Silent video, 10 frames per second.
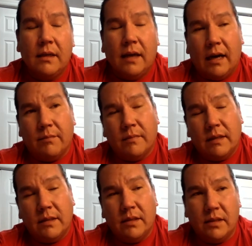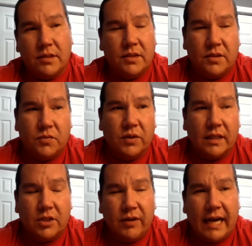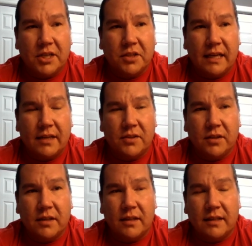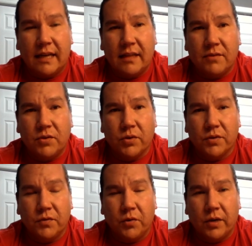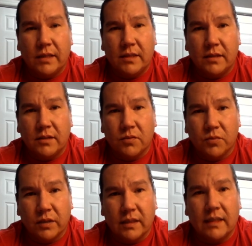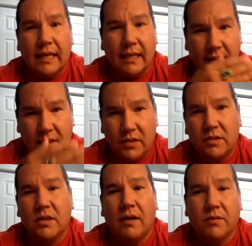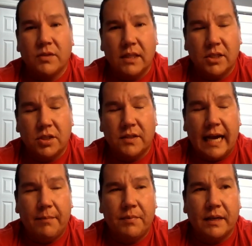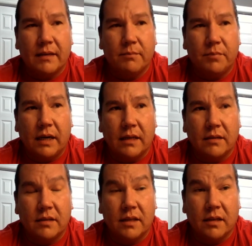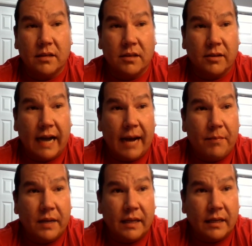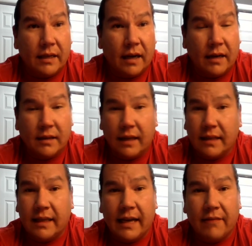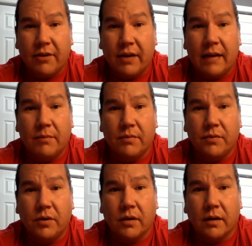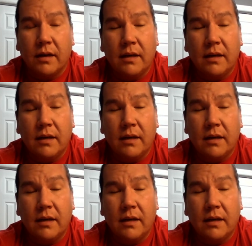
um, it's, it's really tragic that it took the death of George Floyd to, to really get these conversations happening, but they're, they're happening unlike they ever had before.